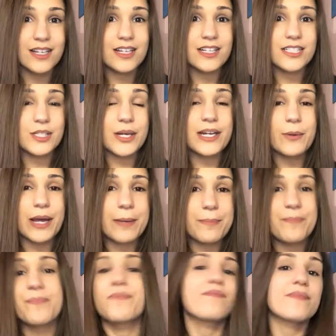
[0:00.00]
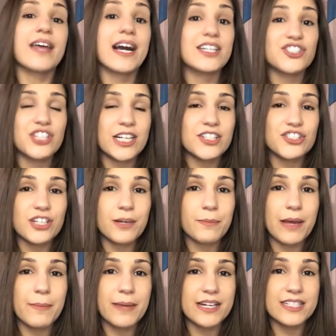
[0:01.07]
So anyway, I changed up
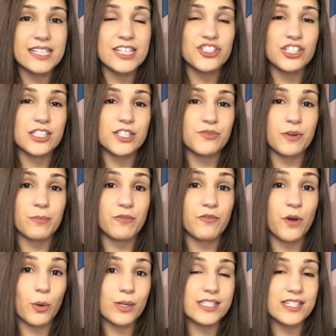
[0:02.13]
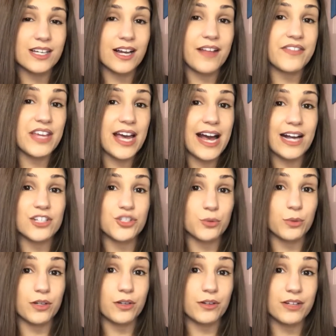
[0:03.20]
my meditations from focusing on the
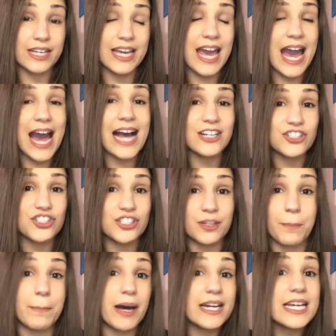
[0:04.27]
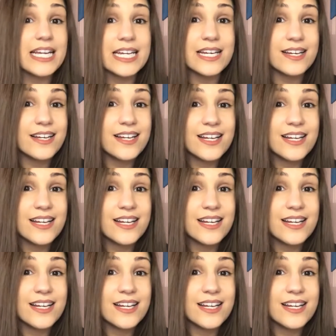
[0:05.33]
actual cash, the money,